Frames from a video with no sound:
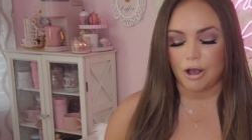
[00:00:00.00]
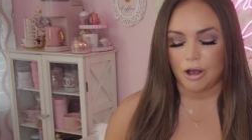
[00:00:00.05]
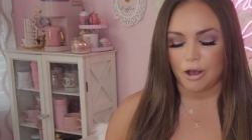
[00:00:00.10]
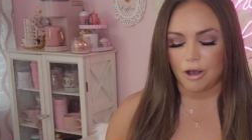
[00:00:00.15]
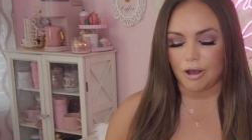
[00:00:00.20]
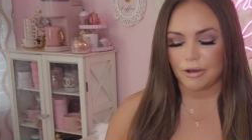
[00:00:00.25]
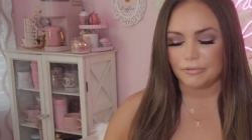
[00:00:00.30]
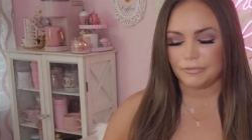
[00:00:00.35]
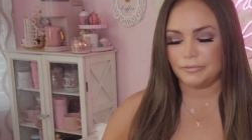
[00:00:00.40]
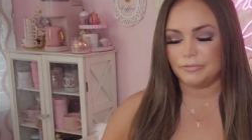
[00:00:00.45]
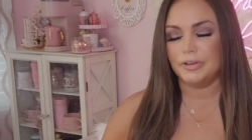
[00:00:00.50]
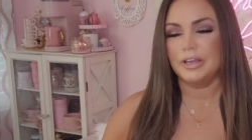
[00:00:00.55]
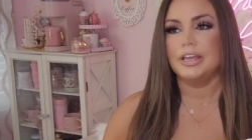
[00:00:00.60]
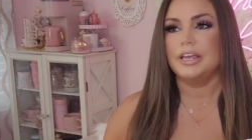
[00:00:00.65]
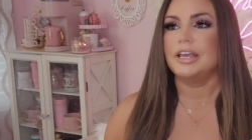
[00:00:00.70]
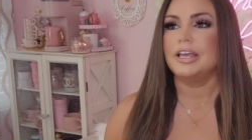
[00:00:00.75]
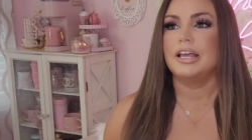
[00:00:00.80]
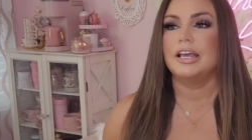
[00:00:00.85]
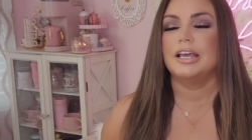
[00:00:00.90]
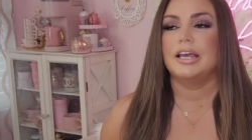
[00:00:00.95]
off.
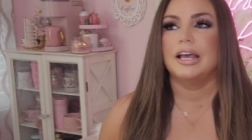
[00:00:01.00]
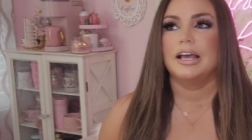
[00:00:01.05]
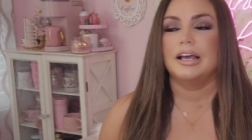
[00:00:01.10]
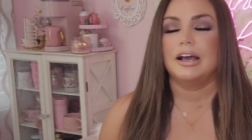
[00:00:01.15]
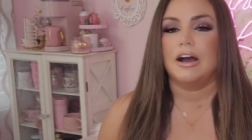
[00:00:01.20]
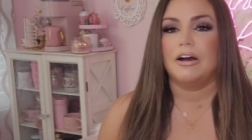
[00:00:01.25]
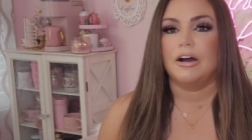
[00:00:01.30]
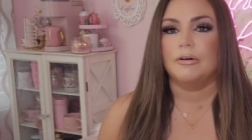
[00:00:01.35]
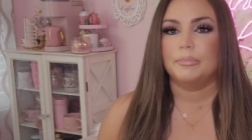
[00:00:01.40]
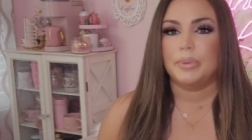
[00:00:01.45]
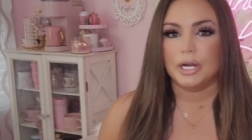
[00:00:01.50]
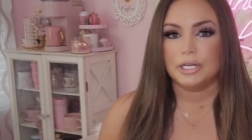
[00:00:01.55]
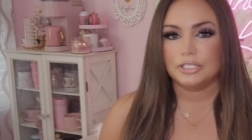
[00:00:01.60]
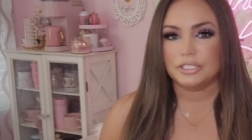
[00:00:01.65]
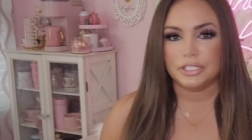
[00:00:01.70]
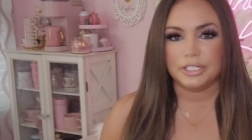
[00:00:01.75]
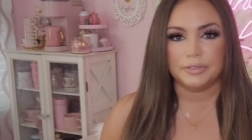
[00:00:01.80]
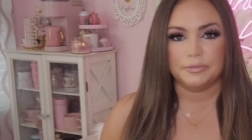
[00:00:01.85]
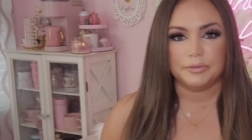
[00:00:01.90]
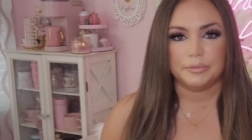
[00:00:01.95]

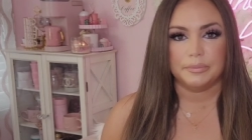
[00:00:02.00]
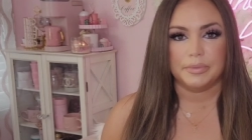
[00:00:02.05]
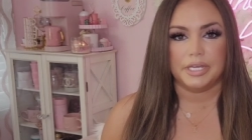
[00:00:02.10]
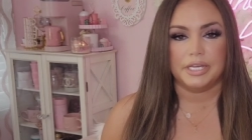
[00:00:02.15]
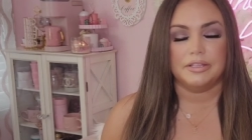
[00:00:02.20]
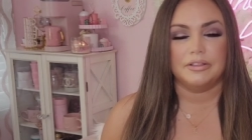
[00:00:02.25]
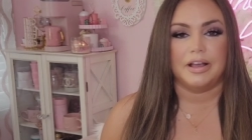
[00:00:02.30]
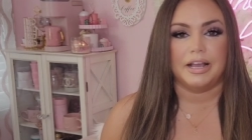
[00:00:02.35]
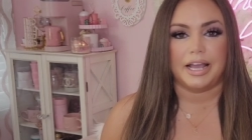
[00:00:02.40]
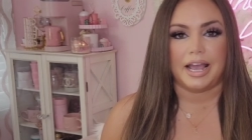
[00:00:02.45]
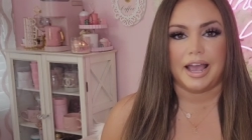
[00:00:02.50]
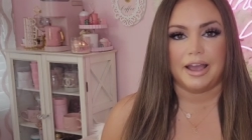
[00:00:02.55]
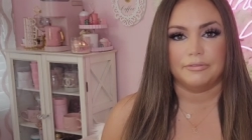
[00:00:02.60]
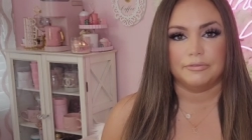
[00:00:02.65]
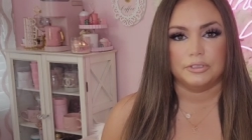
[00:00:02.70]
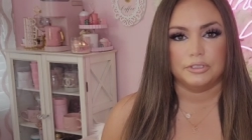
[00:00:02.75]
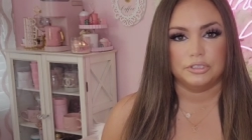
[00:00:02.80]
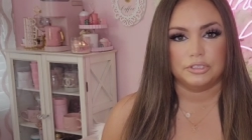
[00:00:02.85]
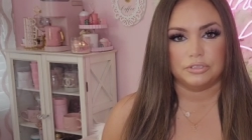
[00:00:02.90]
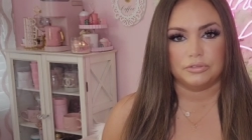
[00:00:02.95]
Personally for me, like
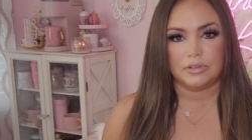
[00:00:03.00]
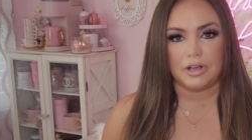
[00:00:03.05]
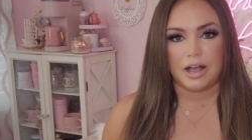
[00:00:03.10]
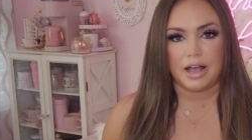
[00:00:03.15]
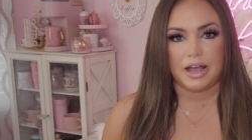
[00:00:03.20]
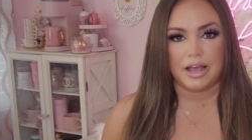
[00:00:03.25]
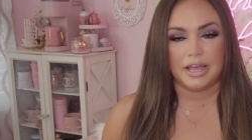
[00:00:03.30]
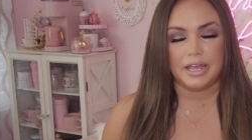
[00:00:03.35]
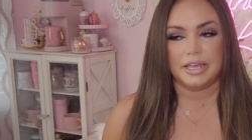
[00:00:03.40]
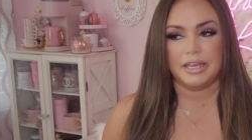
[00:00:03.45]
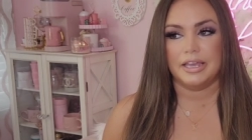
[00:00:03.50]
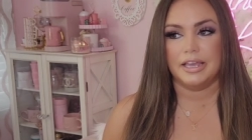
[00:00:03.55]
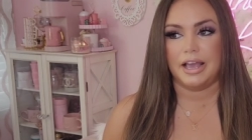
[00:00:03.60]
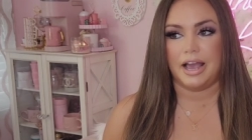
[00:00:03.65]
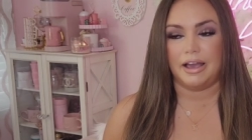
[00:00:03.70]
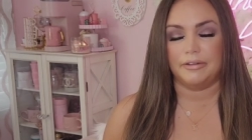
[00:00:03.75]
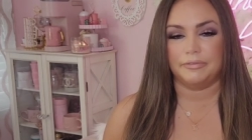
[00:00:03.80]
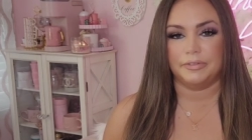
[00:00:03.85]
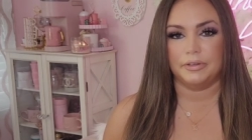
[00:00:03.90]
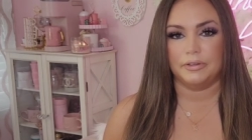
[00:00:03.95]
after July,
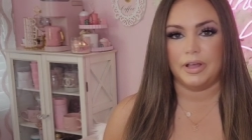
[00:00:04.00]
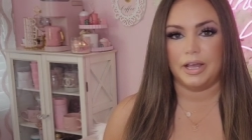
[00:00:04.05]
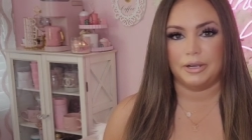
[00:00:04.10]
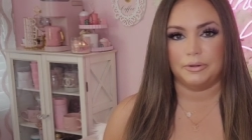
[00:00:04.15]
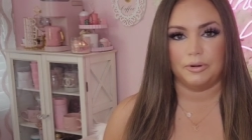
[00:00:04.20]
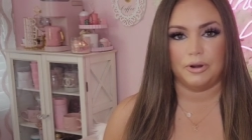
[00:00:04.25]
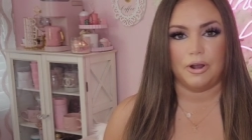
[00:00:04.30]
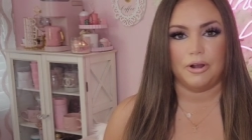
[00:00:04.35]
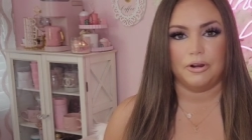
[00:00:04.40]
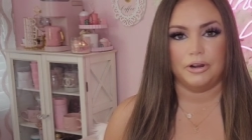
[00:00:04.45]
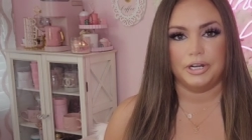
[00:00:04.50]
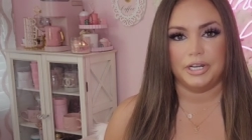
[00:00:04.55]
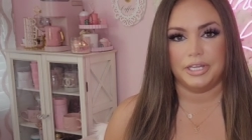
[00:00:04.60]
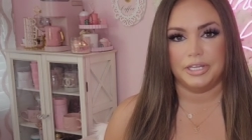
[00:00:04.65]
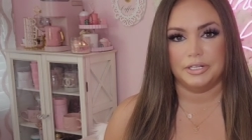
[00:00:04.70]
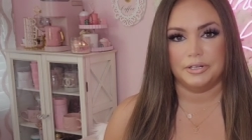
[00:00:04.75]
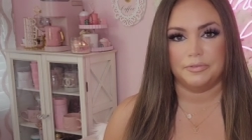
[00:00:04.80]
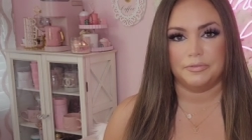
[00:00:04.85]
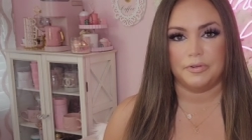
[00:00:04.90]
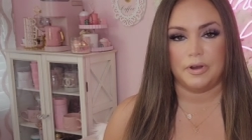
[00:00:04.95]
I feel like we're already
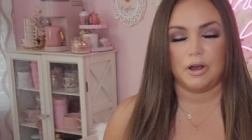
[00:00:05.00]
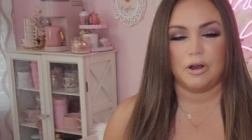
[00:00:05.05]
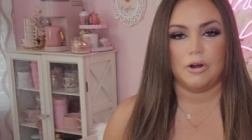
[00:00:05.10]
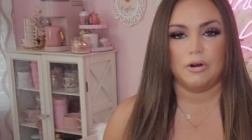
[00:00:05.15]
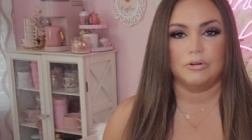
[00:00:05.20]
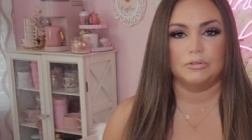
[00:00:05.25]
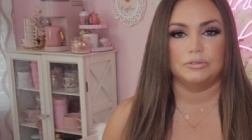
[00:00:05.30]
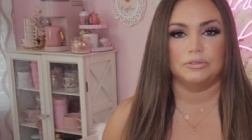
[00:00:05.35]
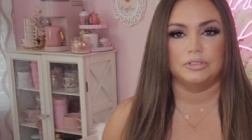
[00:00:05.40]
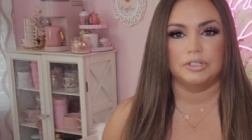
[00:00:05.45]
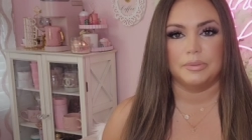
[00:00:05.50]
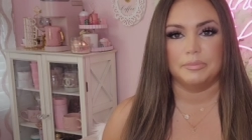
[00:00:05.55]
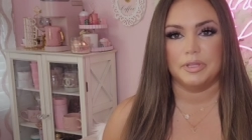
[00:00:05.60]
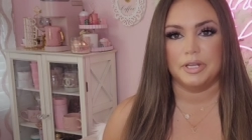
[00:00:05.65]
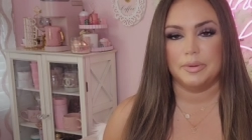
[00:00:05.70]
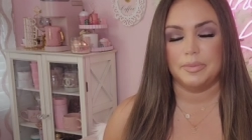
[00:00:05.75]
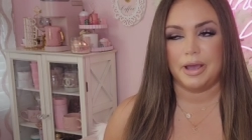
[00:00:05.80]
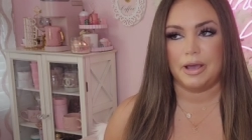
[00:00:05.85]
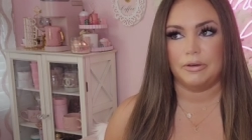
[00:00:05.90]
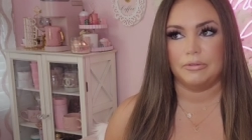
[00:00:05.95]
in the fall.
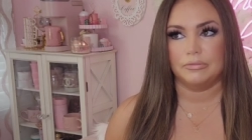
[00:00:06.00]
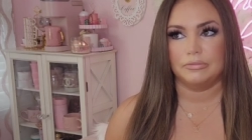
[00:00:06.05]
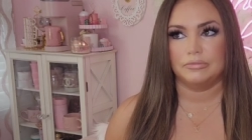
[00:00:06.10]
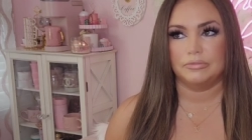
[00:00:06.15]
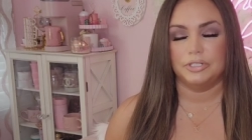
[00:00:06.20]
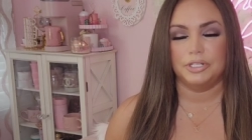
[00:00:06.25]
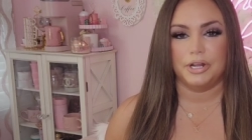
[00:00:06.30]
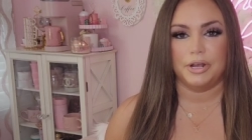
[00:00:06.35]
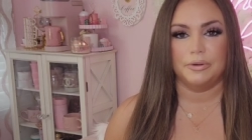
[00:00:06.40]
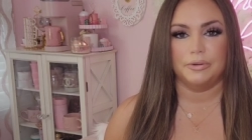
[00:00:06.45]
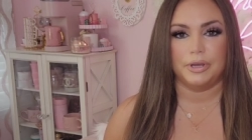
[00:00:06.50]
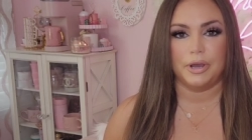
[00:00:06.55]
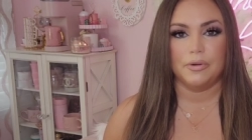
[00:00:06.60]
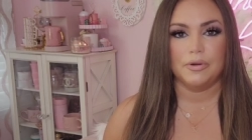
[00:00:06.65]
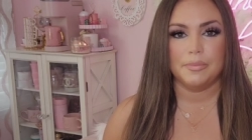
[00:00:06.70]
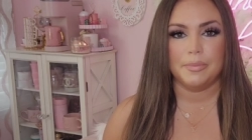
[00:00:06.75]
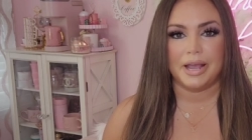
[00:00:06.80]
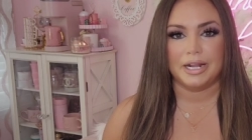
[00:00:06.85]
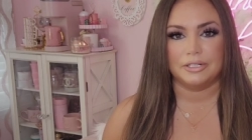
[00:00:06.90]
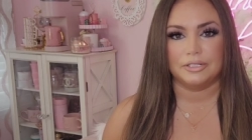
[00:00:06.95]
Something about, you know,
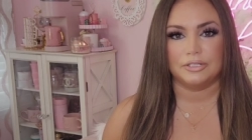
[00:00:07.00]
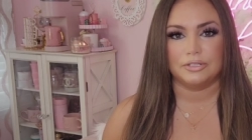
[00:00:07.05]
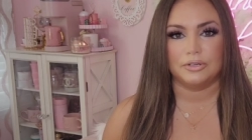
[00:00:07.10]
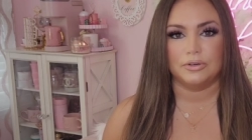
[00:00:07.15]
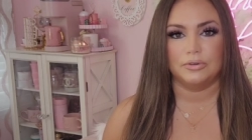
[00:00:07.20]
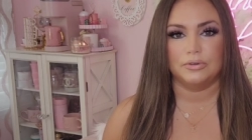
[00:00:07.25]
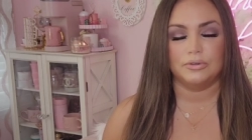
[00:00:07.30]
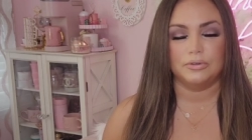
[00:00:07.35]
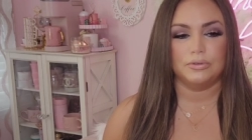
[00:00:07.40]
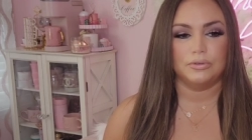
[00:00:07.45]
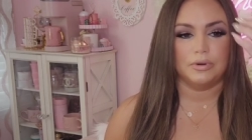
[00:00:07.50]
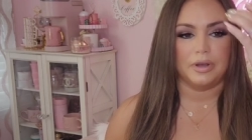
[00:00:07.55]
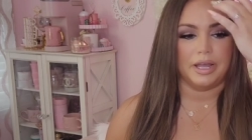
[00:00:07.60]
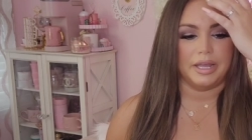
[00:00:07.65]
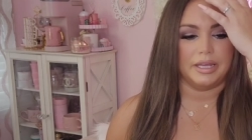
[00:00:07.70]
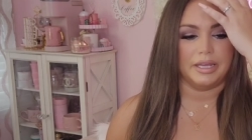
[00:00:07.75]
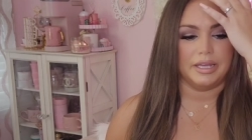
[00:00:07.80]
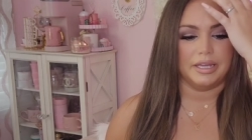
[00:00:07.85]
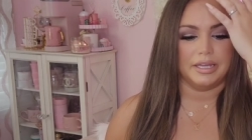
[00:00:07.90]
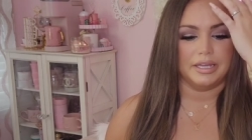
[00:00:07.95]
going back to school
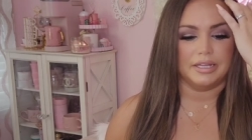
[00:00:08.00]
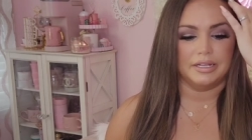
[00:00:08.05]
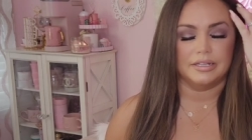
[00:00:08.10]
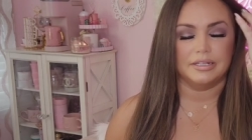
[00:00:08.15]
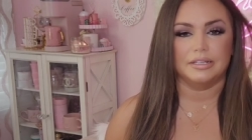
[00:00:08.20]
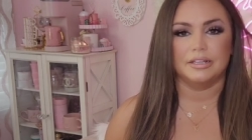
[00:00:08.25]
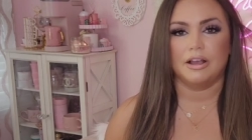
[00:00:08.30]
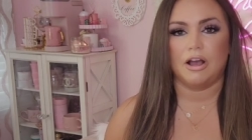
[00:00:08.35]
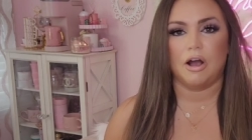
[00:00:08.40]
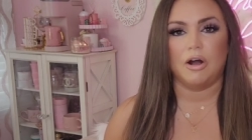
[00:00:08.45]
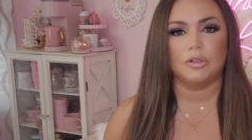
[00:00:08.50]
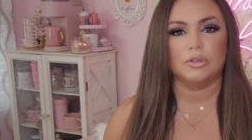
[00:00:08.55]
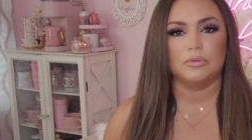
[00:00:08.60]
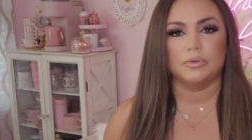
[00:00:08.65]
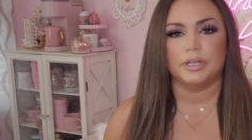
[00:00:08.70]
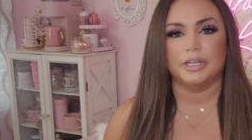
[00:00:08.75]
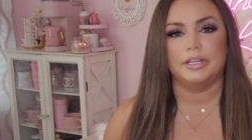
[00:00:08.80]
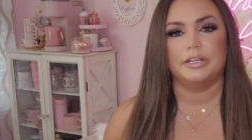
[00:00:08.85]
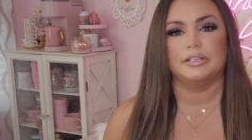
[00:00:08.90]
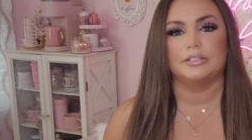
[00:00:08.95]
and
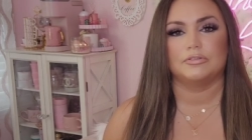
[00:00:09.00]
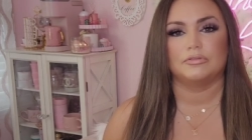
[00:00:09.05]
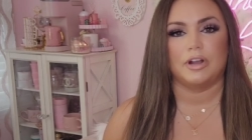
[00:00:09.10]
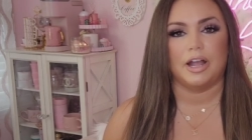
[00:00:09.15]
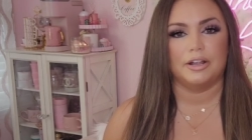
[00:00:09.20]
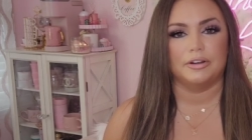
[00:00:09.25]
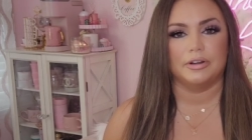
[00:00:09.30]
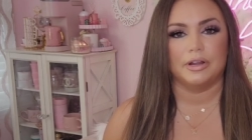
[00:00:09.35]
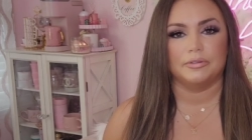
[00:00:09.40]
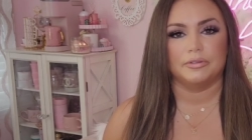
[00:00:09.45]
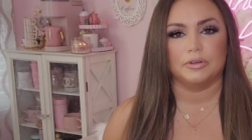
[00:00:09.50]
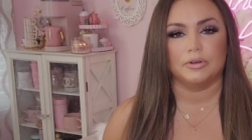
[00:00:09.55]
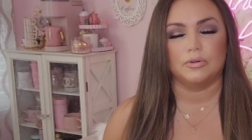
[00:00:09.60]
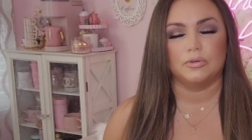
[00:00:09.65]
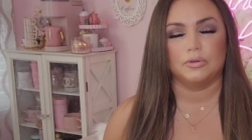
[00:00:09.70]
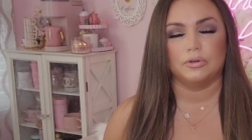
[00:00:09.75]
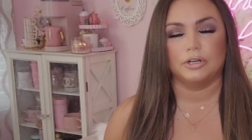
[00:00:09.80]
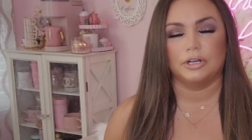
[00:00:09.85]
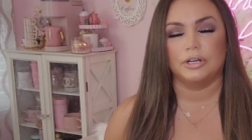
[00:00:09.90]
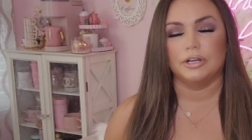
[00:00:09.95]
Halloween is right around the
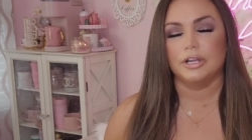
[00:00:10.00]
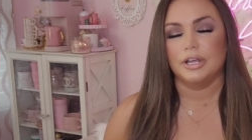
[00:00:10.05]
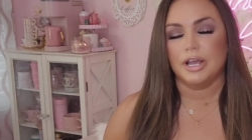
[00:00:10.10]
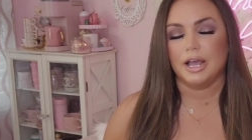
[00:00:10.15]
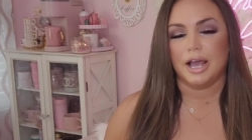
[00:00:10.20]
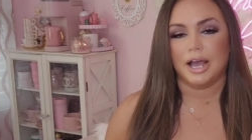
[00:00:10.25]
corner.